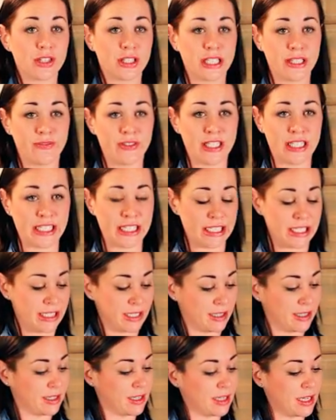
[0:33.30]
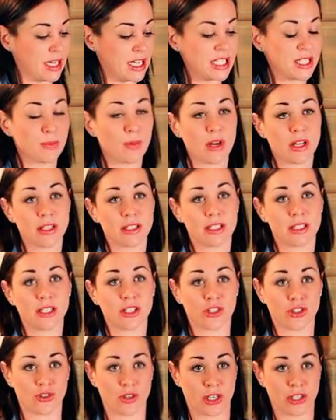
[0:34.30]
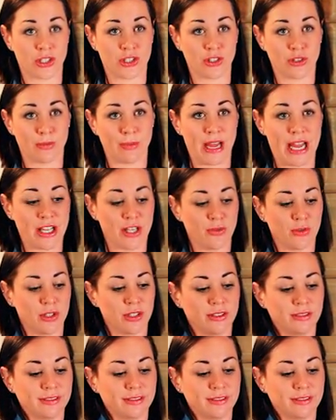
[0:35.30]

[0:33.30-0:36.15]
DVD, as well as an instructional manual.